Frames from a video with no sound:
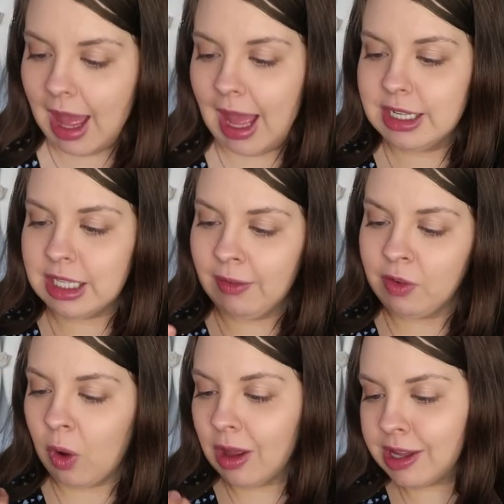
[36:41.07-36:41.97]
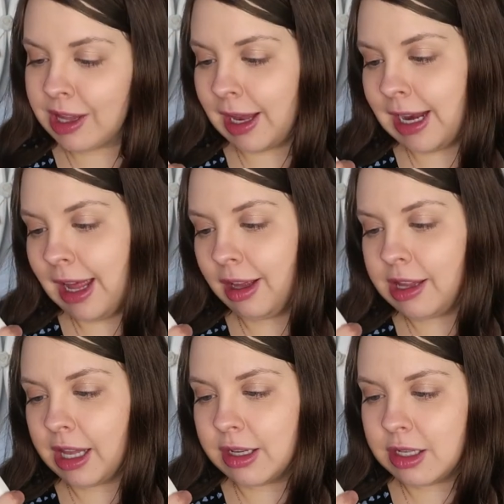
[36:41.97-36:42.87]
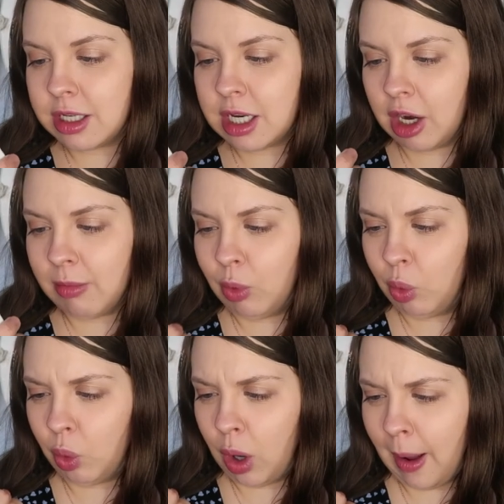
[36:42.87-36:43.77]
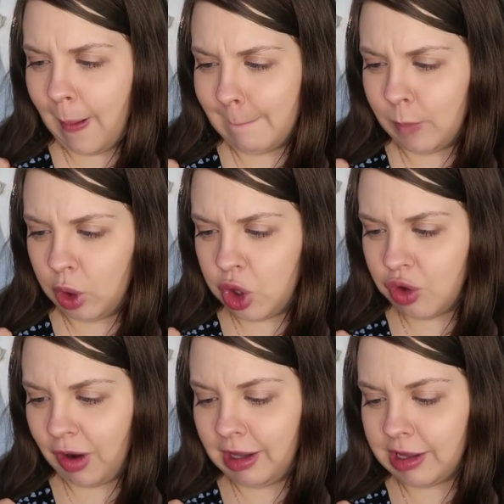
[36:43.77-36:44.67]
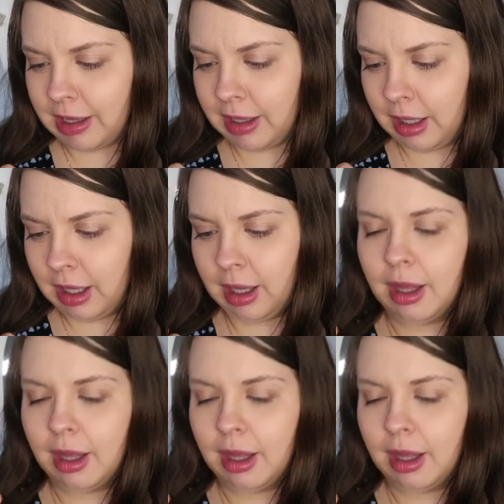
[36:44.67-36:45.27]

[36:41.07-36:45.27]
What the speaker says: And I've got a Sanex Dermo Moisturising